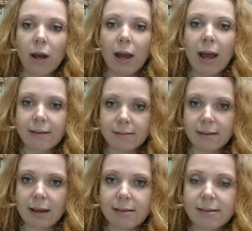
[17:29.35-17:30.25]
as
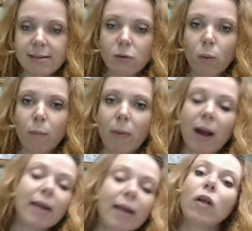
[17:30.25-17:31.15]
the sex hormone
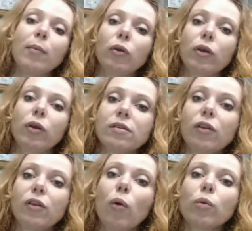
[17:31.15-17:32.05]
binding globulin is
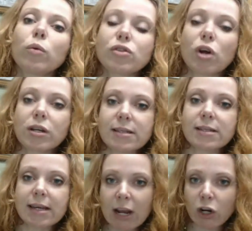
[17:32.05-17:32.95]
lowered, we're starting to
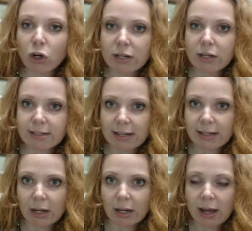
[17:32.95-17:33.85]
see increased
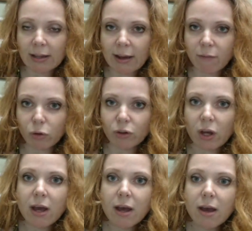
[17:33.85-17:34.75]
levels
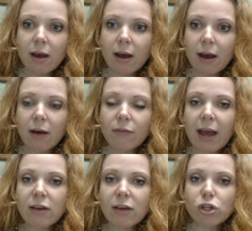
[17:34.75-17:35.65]
of the
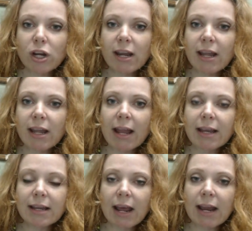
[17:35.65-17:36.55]
estrogen
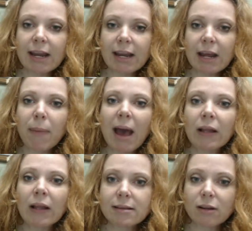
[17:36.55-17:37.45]
and an
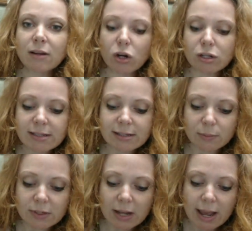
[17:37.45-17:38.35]
imbalance in our
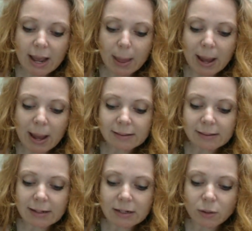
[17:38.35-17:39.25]
systems. And that's
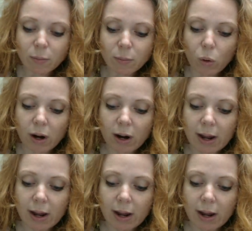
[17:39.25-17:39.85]
leading to more